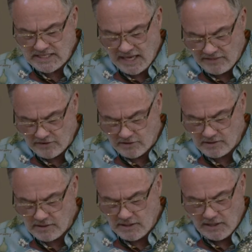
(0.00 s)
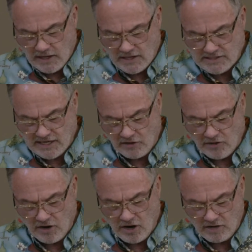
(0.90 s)
together
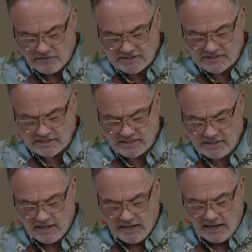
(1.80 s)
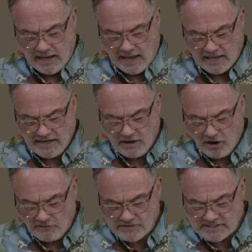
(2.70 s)
until the harvest.
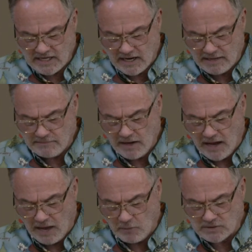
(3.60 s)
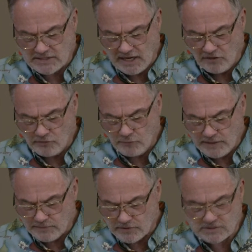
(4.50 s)
And at harvest time, I will tell
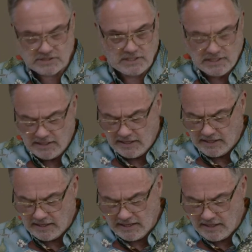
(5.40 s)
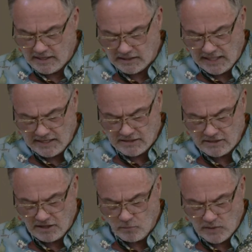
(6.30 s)
the reapers,
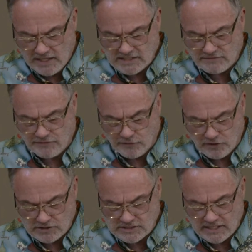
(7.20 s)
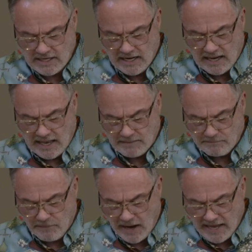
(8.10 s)
collect the weeds first
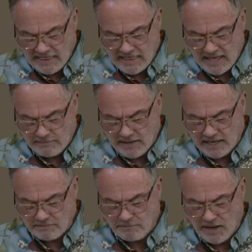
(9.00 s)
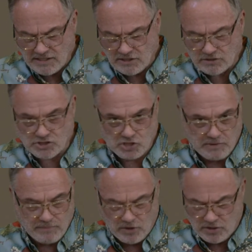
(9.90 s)
and bind them in
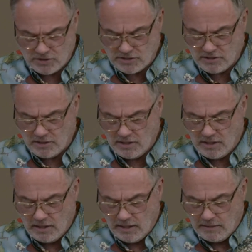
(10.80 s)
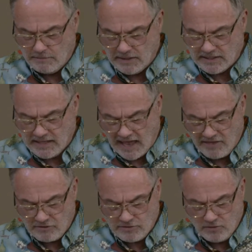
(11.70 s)
bundles to be burned,
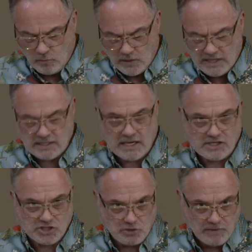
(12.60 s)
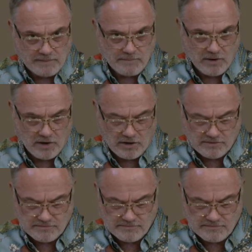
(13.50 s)
but gather the wheat into my
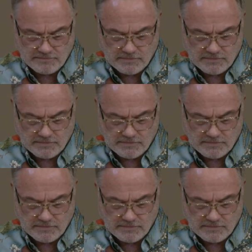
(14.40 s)
barn."